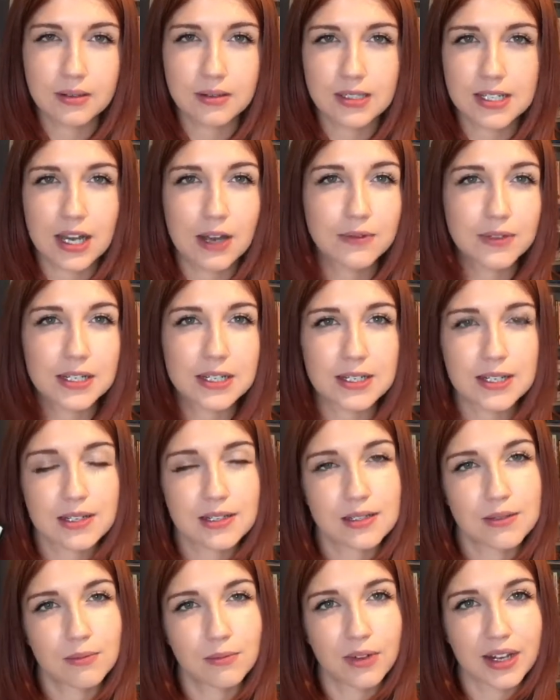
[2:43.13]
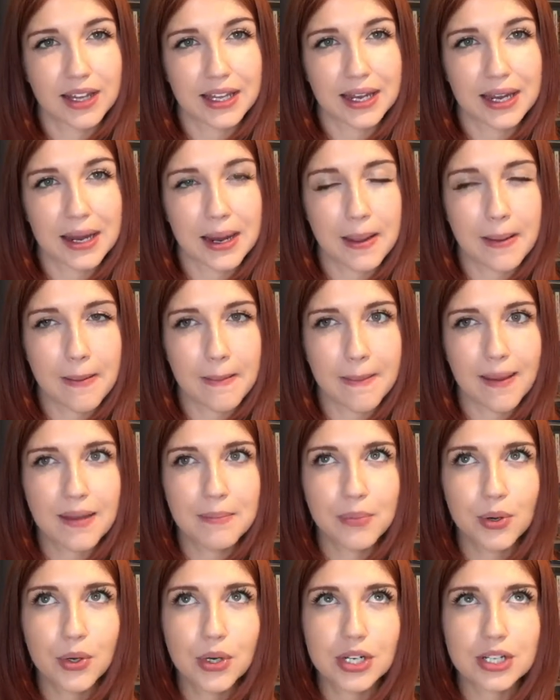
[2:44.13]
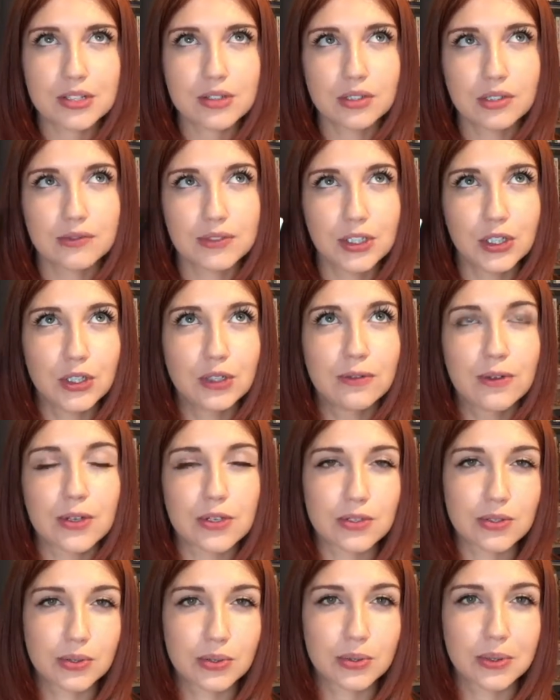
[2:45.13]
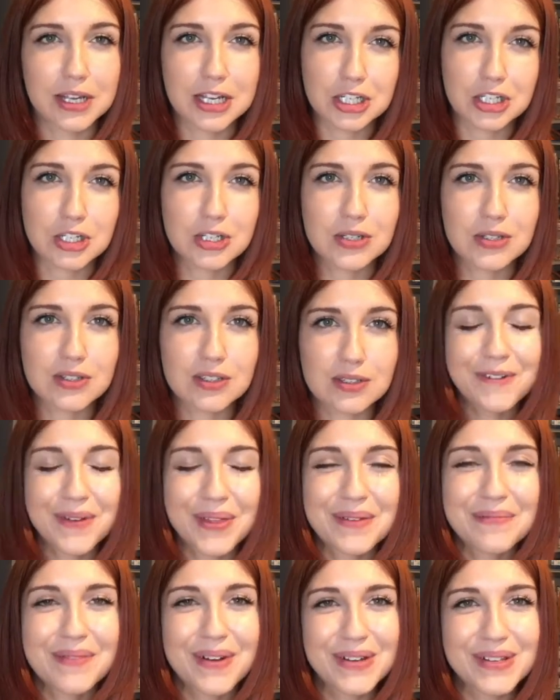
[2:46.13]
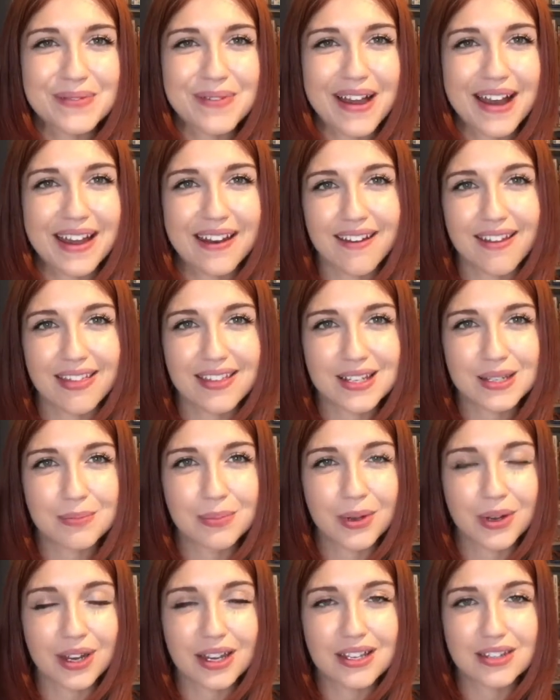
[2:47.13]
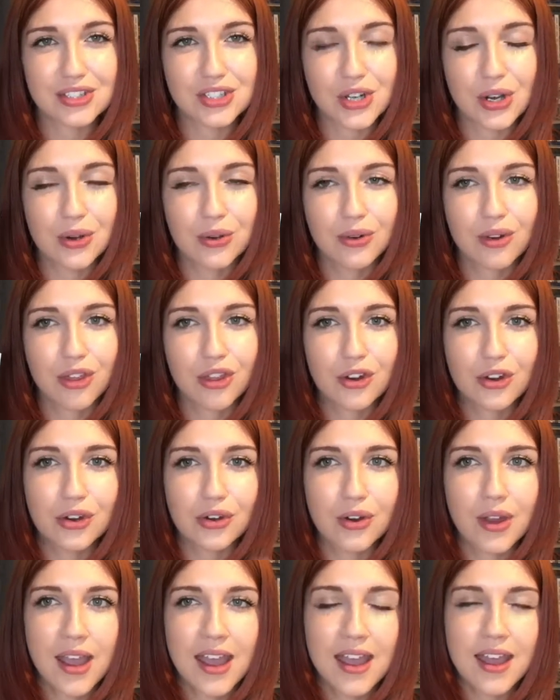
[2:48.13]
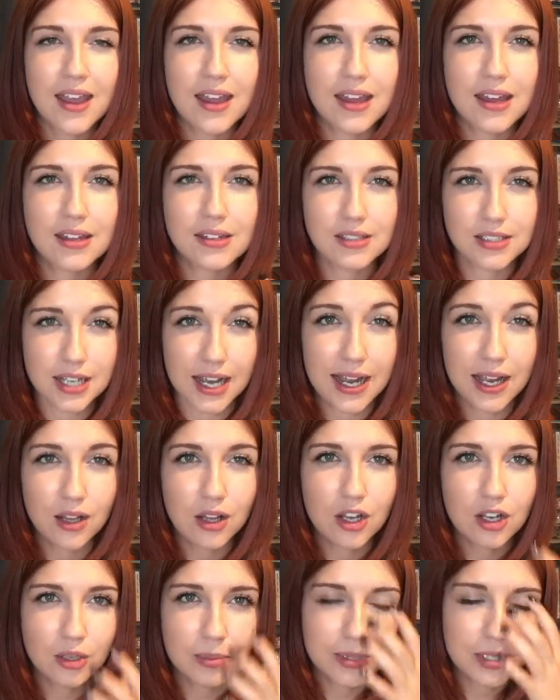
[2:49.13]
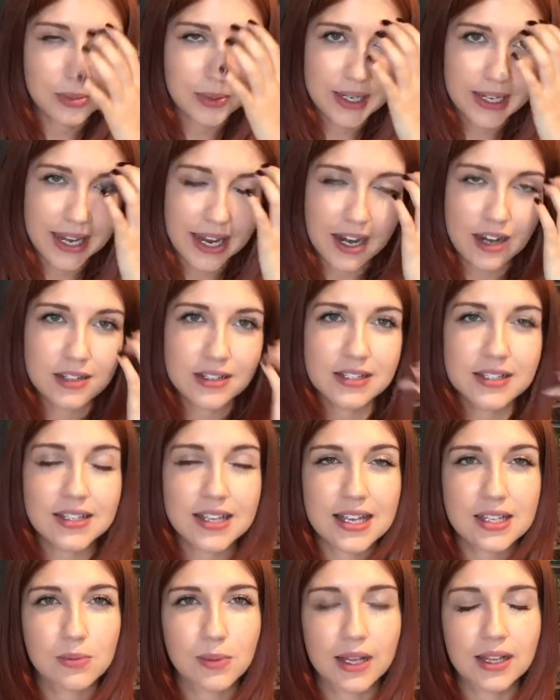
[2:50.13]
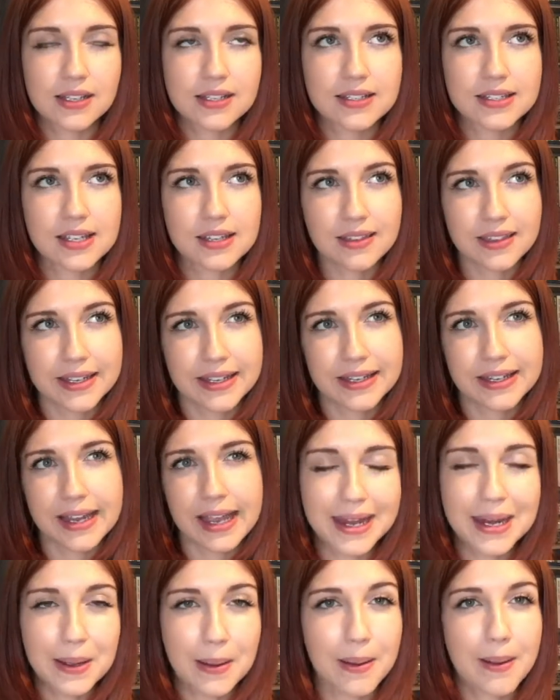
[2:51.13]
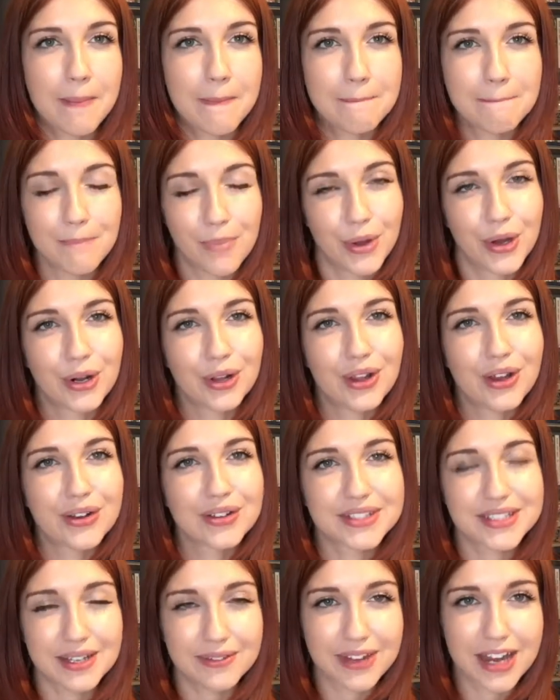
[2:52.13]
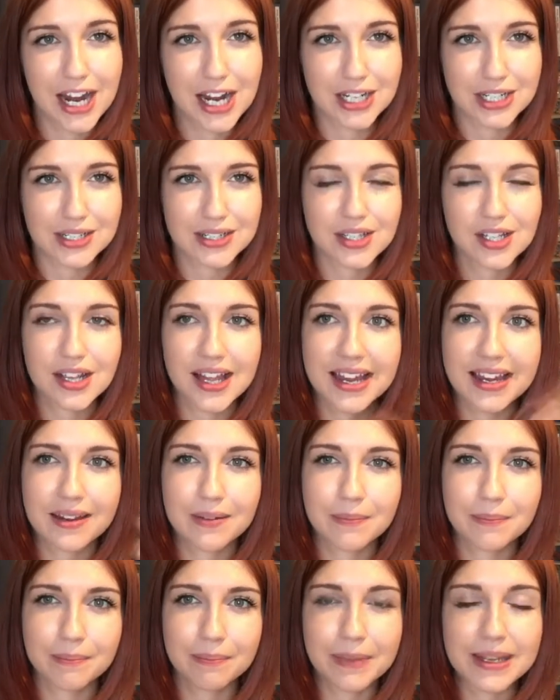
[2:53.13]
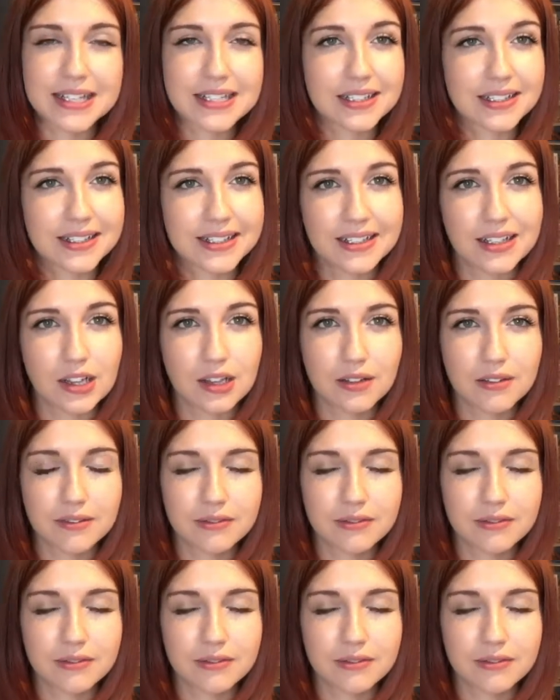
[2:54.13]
delved into some really important sort of universal issues. For the most part, this book is told through dialogue between characters as well as the inner monologues of characters, so like basically